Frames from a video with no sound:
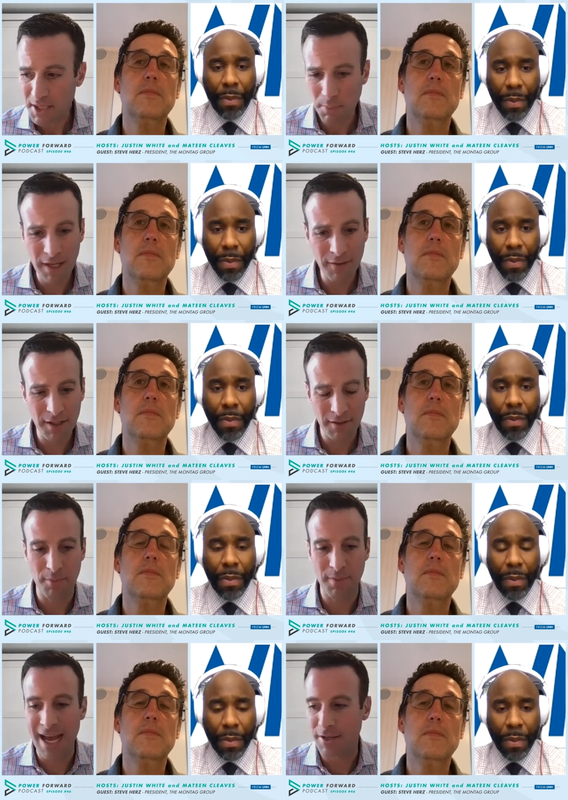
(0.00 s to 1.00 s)
Speaker 1: To pivot
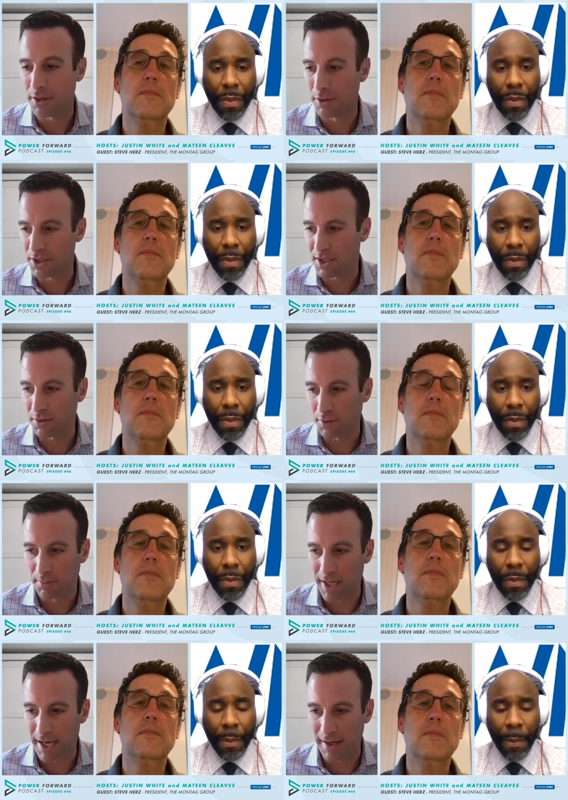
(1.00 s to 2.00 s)
from that though, just a
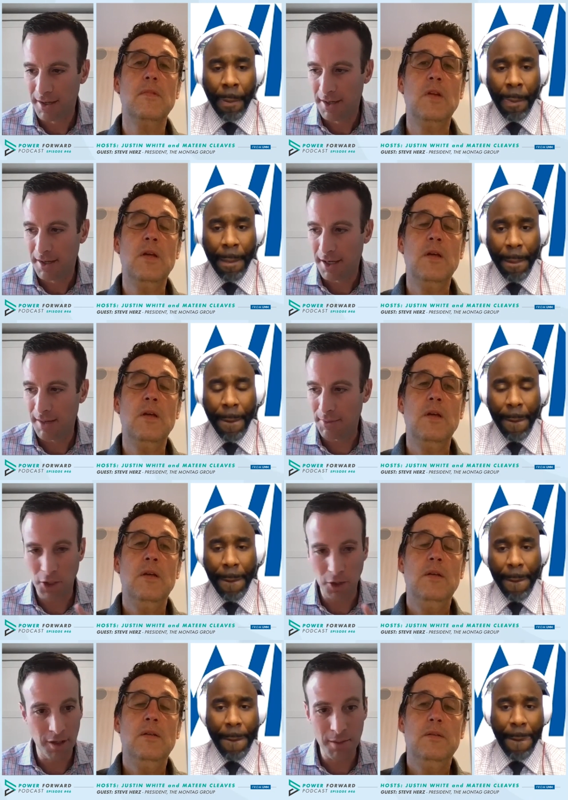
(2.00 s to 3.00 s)
little bit,
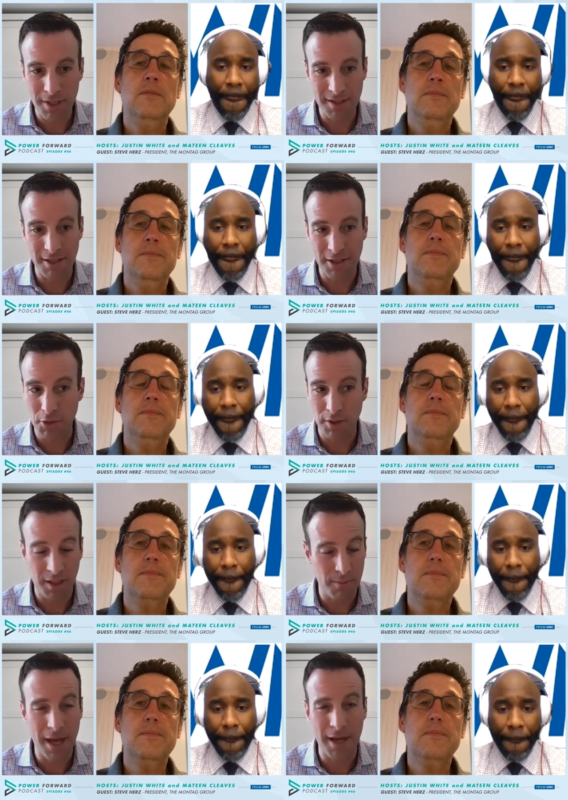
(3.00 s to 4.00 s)
you're in a business, you're
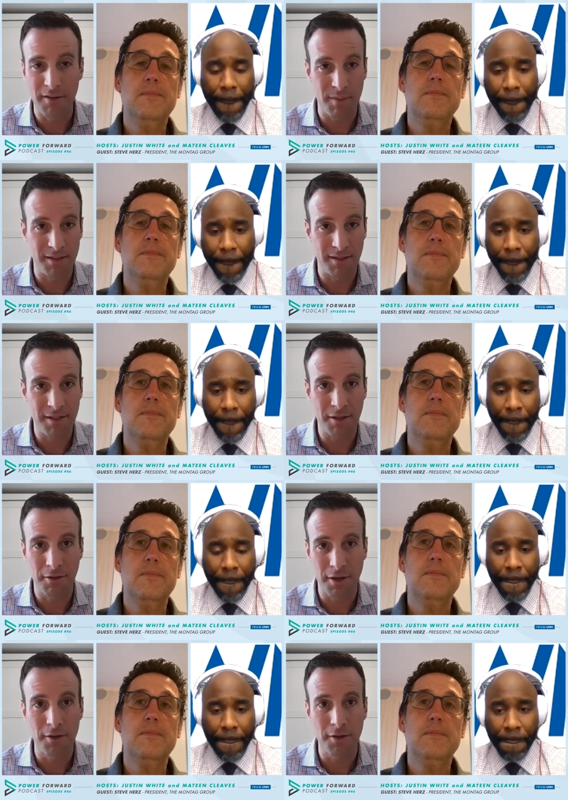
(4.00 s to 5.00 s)
in a competitive business.
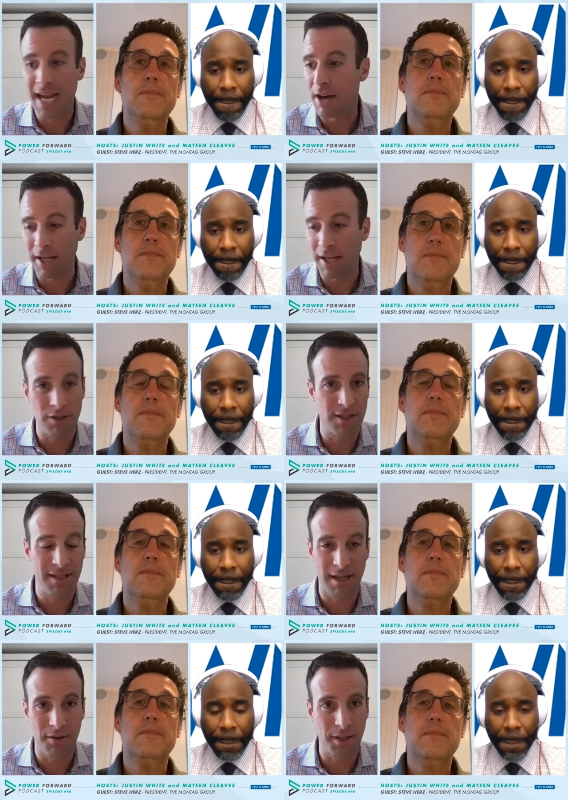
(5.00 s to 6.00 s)
There are other talent
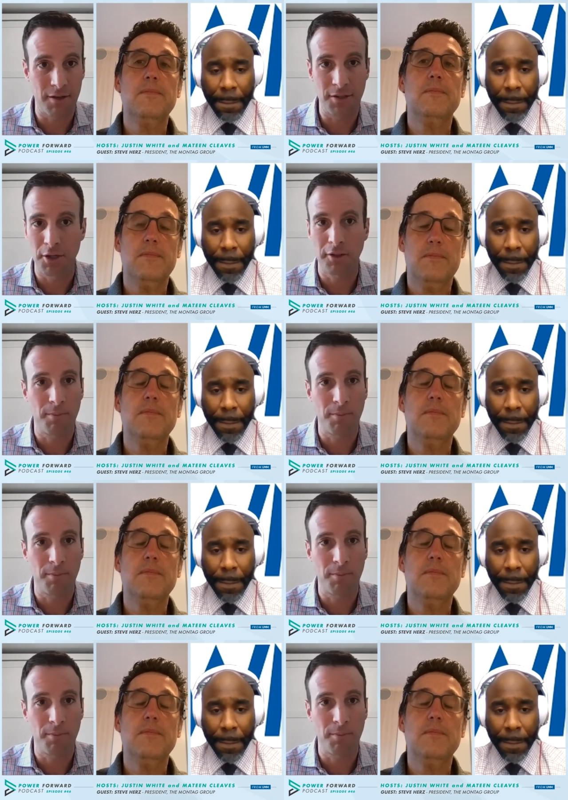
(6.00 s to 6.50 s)
agencies out there, so you're